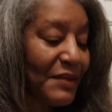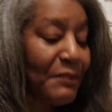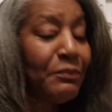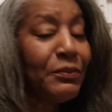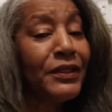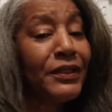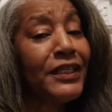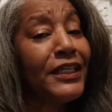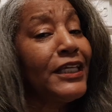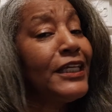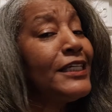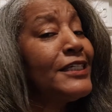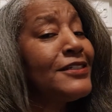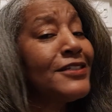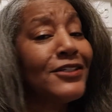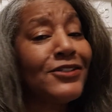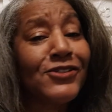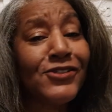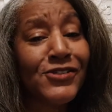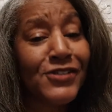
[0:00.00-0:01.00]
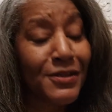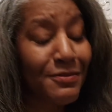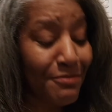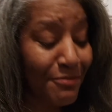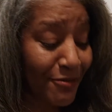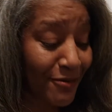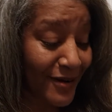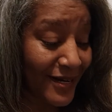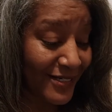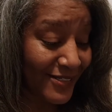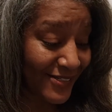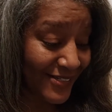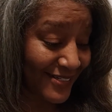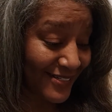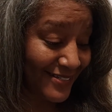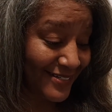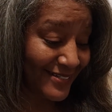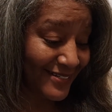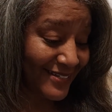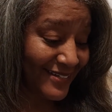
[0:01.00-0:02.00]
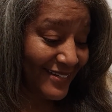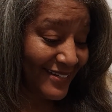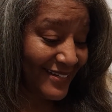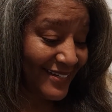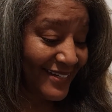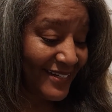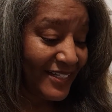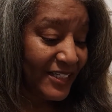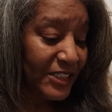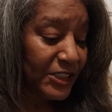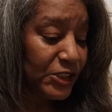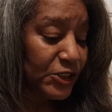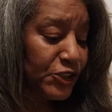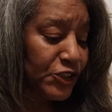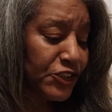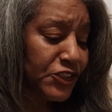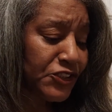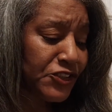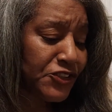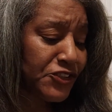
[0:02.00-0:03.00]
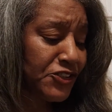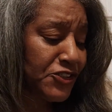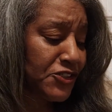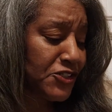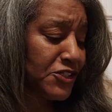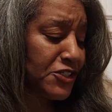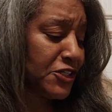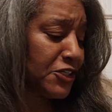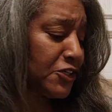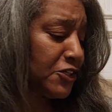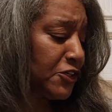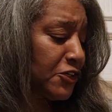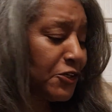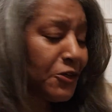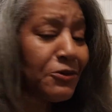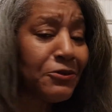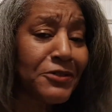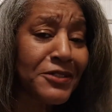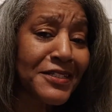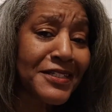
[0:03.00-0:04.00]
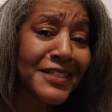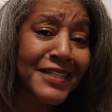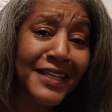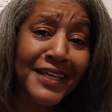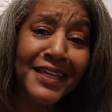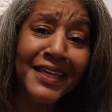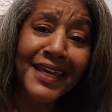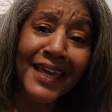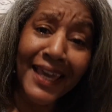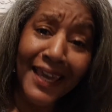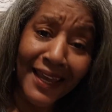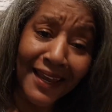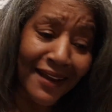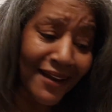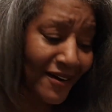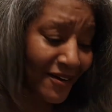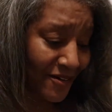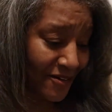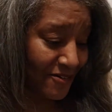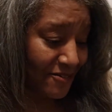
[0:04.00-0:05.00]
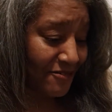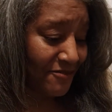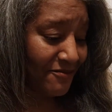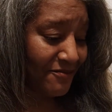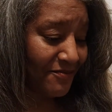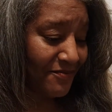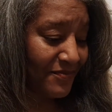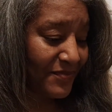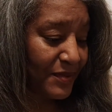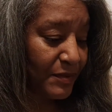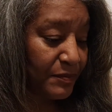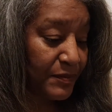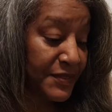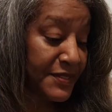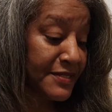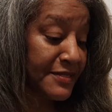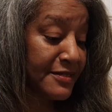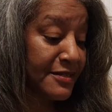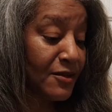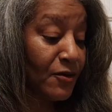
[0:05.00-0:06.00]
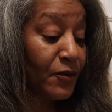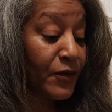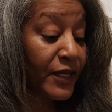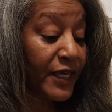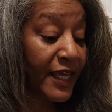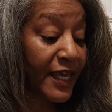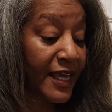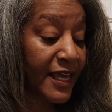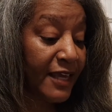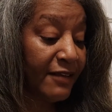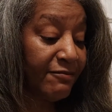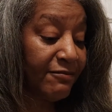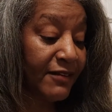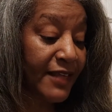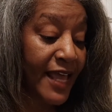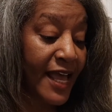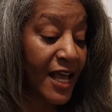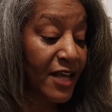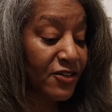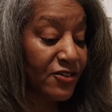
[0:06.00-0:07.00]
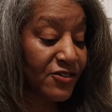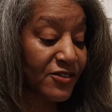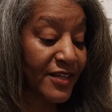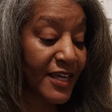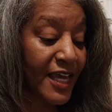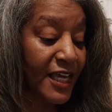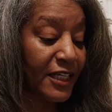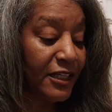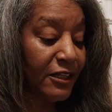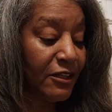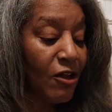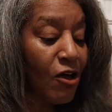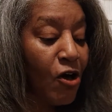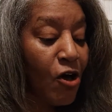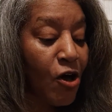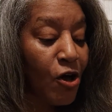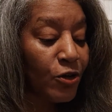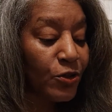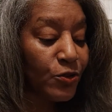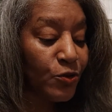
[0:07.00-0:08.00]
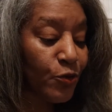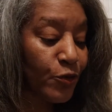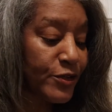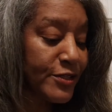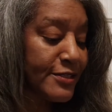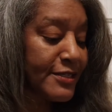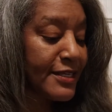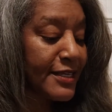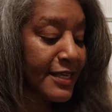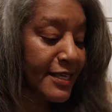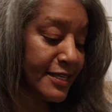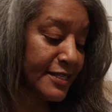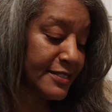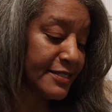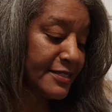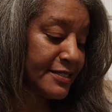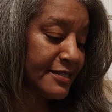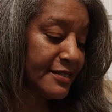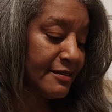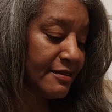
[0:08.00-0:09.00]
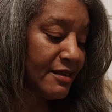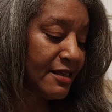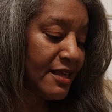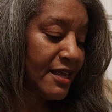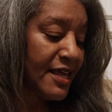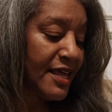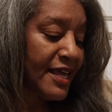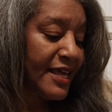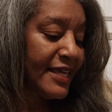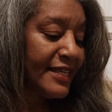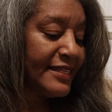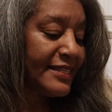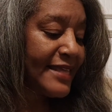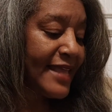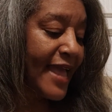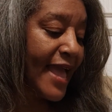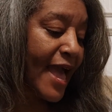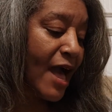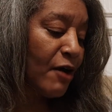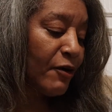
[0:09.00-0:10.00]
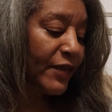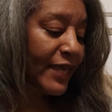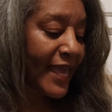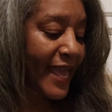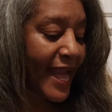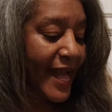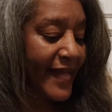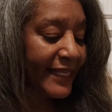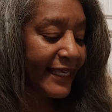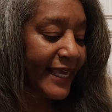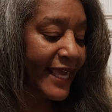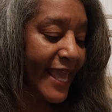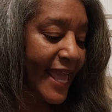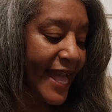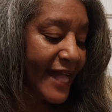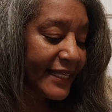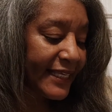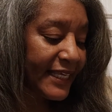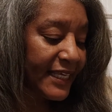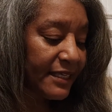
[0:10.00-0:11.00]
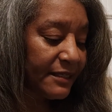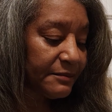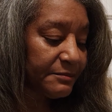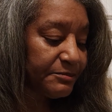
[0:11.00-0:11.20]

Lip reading: "But isn't she precious? She's just the cutest thing here." Mrs. Logan gave Ashley a long, noisy kiss. "Now, Catty, Catty."